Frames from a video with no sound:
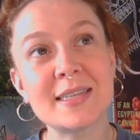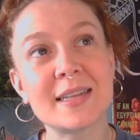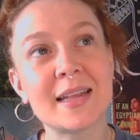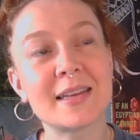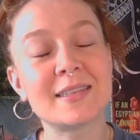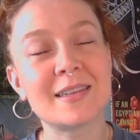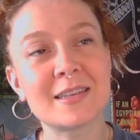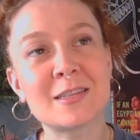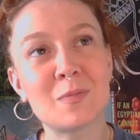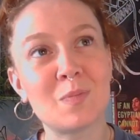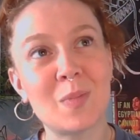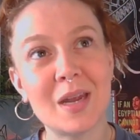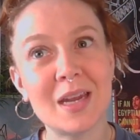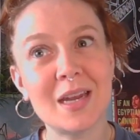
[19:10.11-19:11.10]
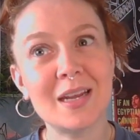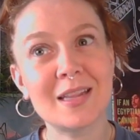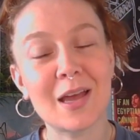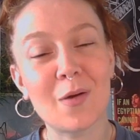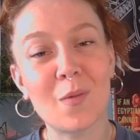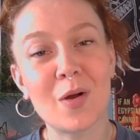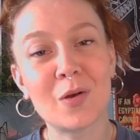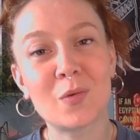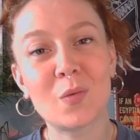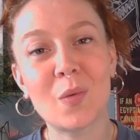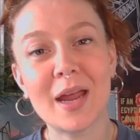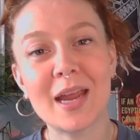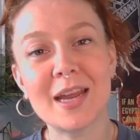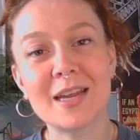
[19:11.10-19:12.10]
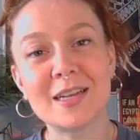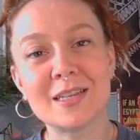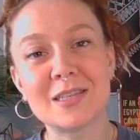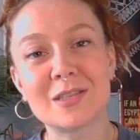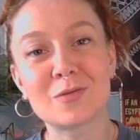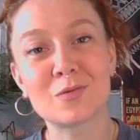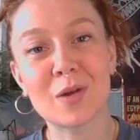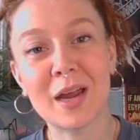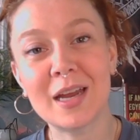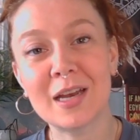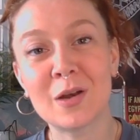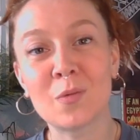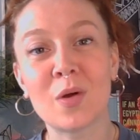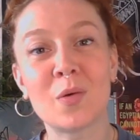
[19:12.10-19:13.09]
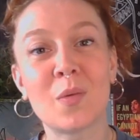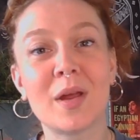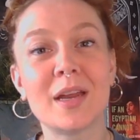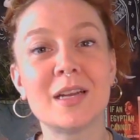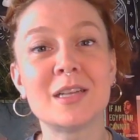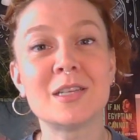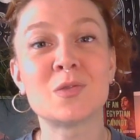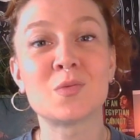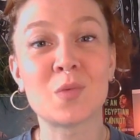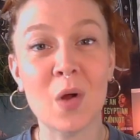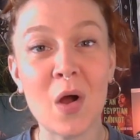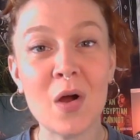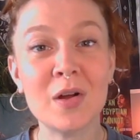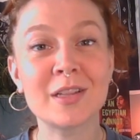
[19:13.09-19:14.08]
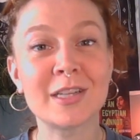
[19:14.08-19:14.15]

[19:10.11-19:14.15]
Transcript: and that doesn't mean that one way is right and one way is wrong.